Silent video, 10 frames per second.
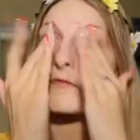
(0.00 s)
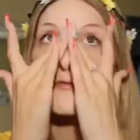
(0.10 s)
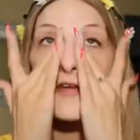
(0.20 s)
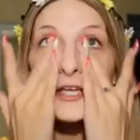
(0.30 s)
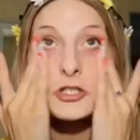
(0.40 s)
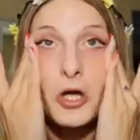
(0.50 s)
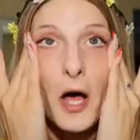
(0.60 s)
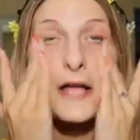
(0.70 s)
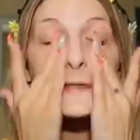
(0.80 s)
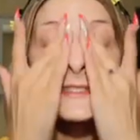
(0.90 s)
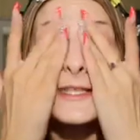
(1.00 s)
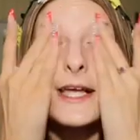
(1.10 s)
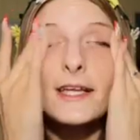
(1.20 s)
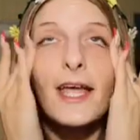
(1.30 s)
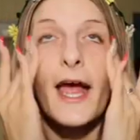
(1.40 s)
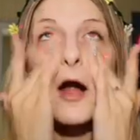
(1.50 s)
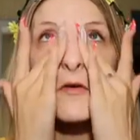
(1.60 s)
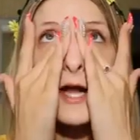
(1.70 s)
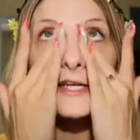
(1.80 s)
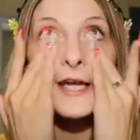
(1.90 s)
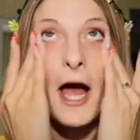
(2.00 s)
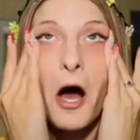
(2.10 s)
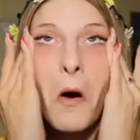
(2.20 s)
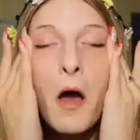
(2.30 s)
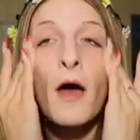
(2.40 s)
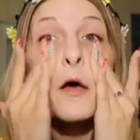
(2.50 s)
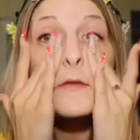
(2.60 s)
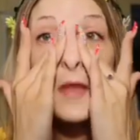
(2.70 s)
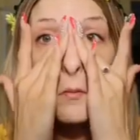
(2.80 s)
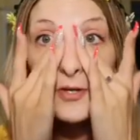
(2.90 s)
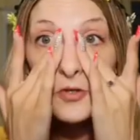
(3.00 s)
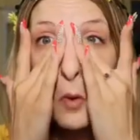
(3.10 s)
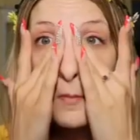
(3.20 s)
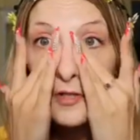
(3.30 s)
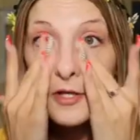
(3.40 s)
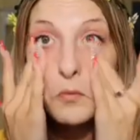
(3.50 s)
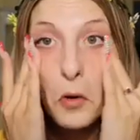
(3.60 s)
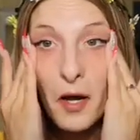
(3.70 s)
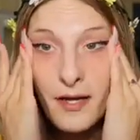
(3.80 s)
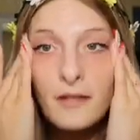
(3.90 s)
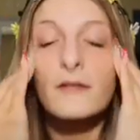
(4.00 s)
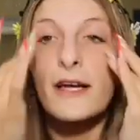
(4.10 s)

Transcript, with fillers: facial and skincare right now than we normally would.